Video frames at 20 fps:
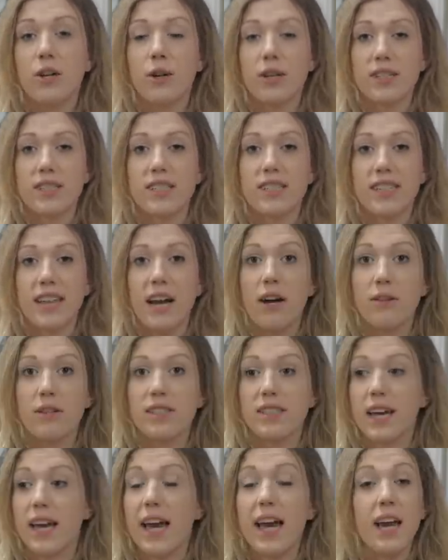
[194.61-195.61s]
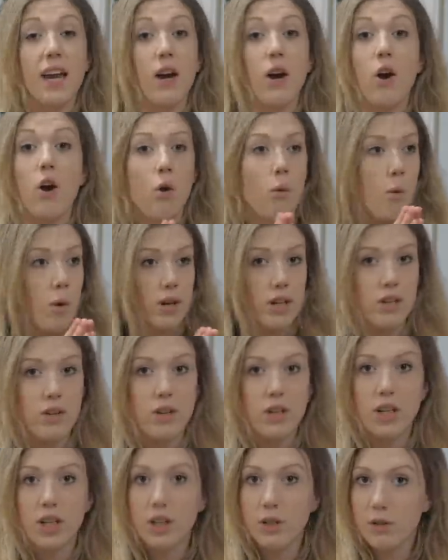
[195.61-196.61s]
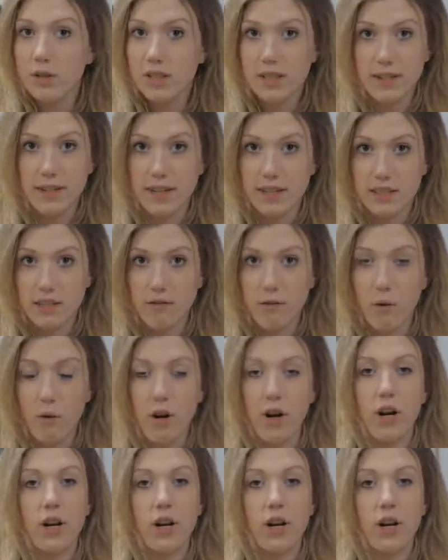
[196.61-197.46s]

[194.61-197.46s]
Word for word: You can sit down and say, hey, what are you going to use the desk for?